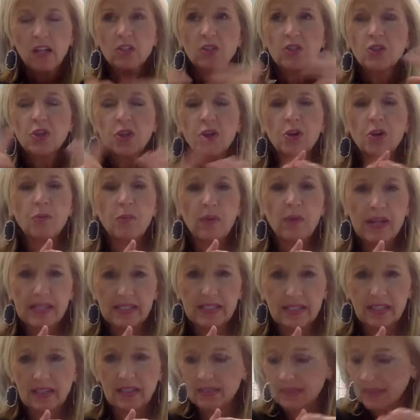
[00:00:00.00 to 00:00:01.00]
2
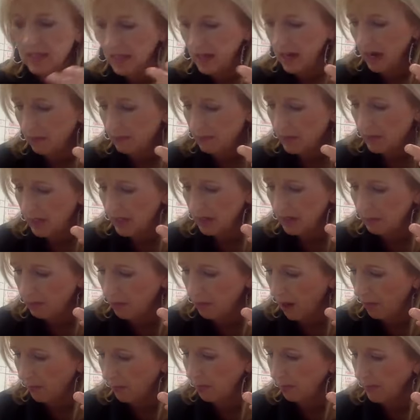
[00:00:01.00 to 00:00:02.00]
reasons, and I'm going to
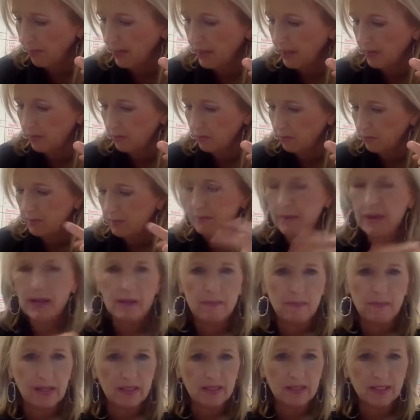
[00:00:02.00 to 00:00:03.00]
probably
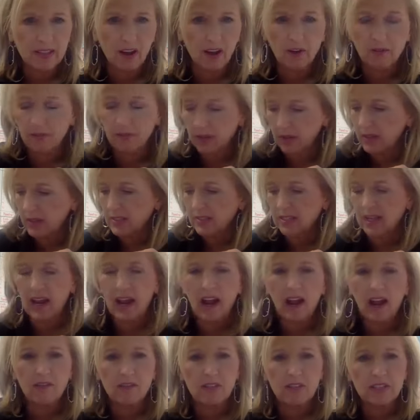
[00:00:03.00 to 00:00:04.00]
repeat myself because I
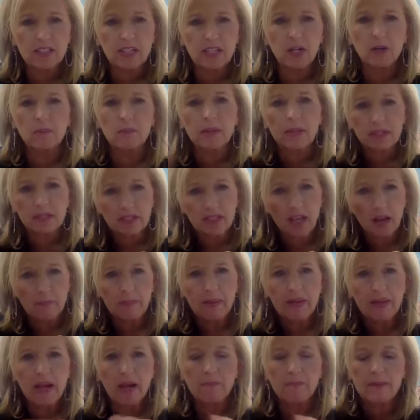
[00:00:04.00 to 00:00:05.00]
have this here, but it's
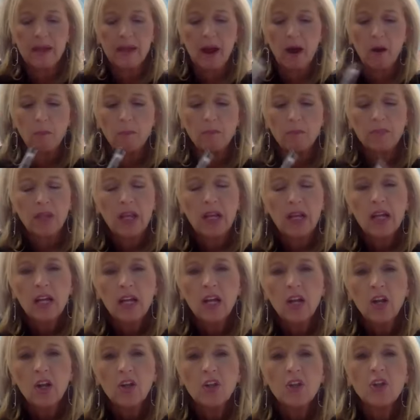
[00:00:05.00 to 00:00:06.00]
coming up now.
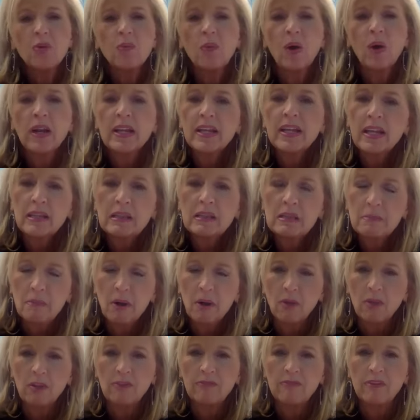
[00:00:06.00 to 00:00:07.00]
You want to get them
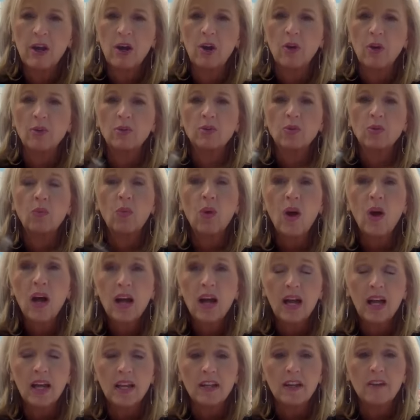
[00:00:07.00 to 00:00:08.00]
on the phone,
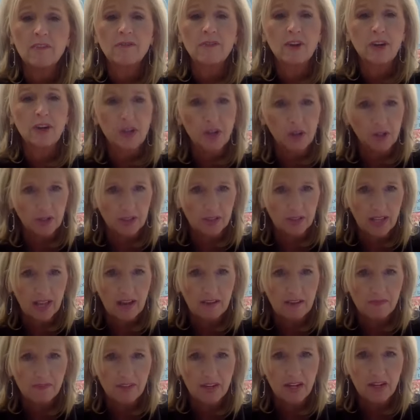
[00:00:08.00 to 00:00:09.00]
1, for your
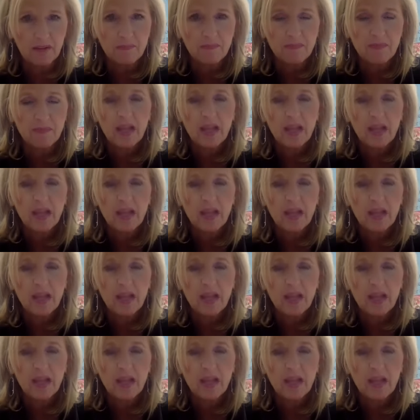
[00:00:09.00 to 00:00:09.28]
safety,